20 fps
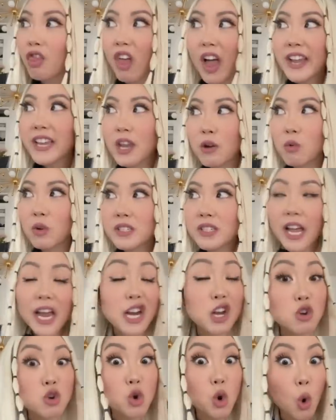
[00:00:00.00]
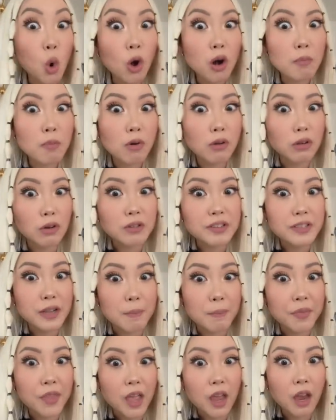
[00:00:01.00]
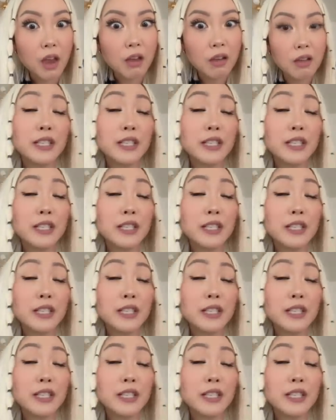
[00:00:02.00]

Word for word: Like it was like normal or something.